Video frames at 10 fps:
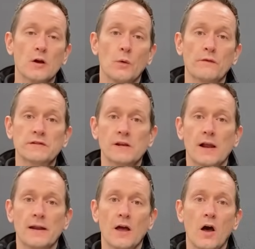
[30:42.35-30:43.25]
with a
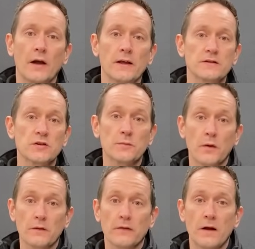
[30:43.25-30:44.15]
slightly higher
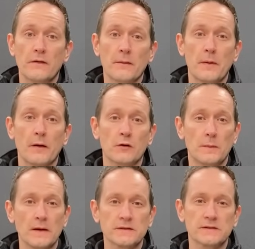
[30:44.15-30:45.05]
2.5 amp hour
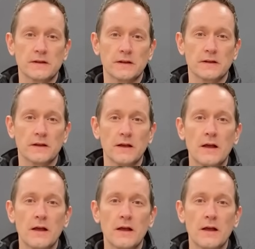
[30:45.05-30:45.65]
capacity.